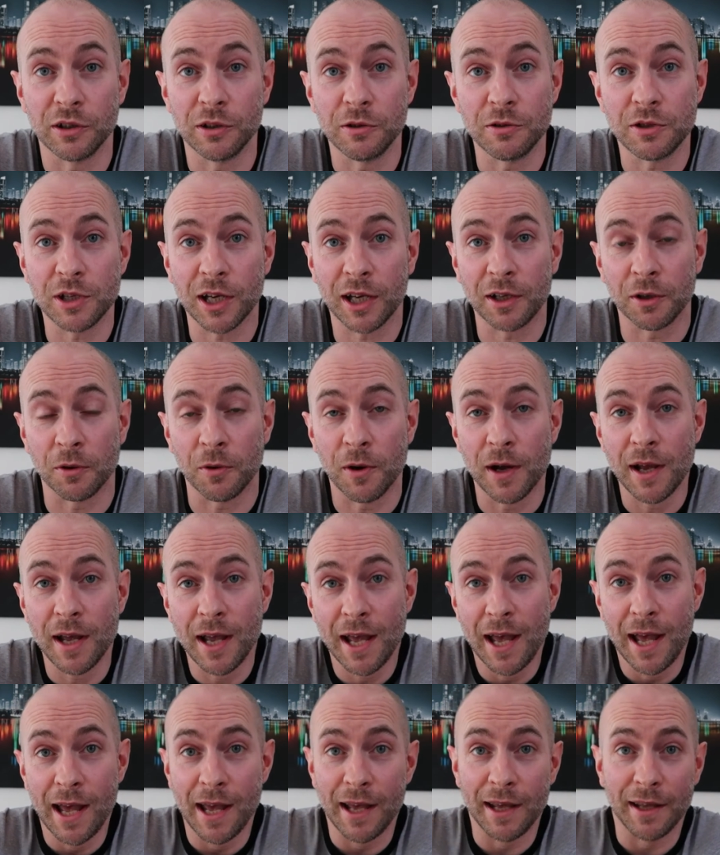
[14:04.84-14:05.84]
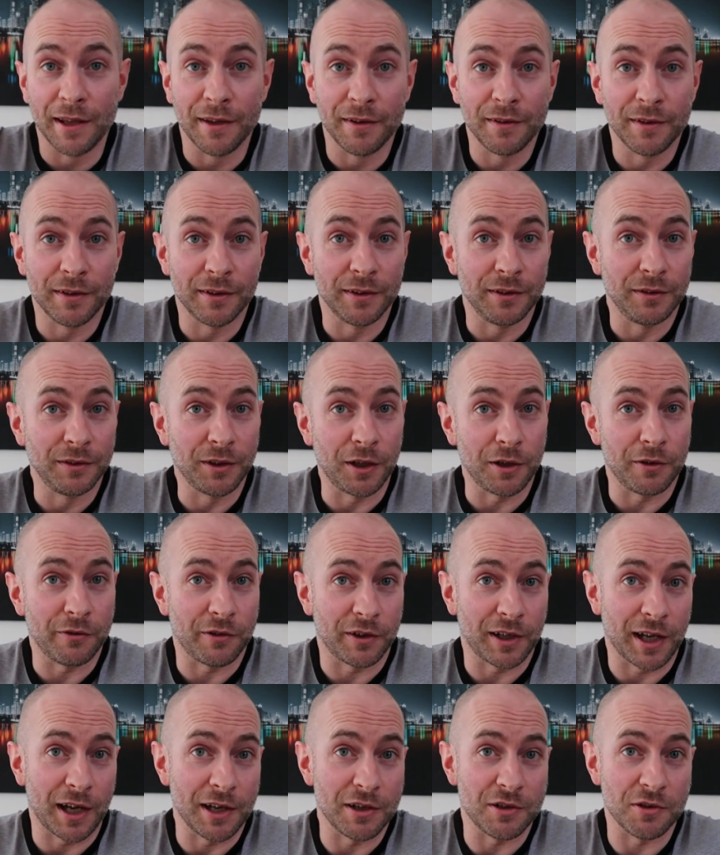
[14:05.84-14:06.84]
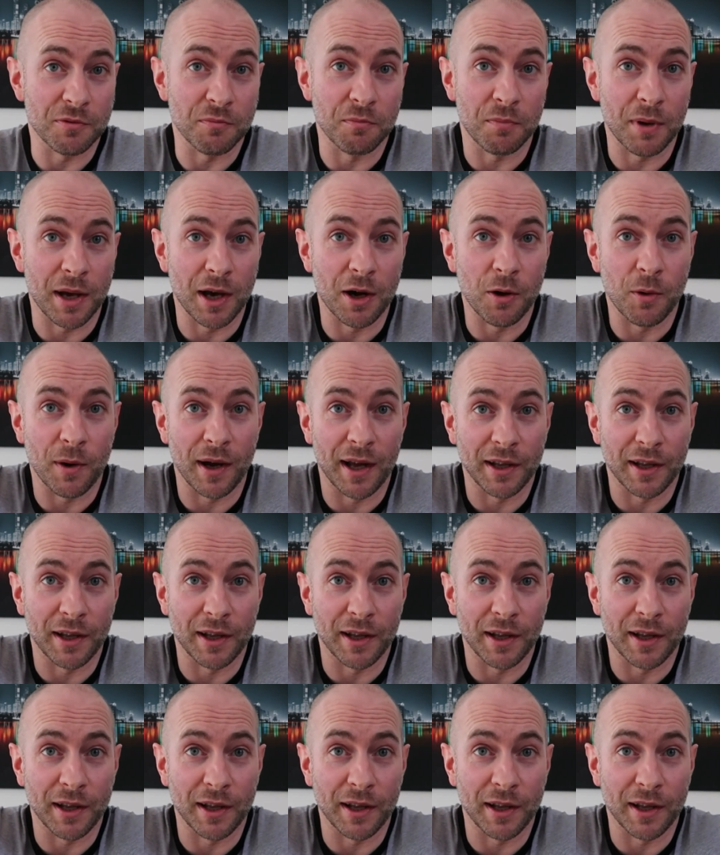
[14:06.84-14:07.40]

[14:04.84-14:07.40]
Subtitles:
new channel. Notification bell,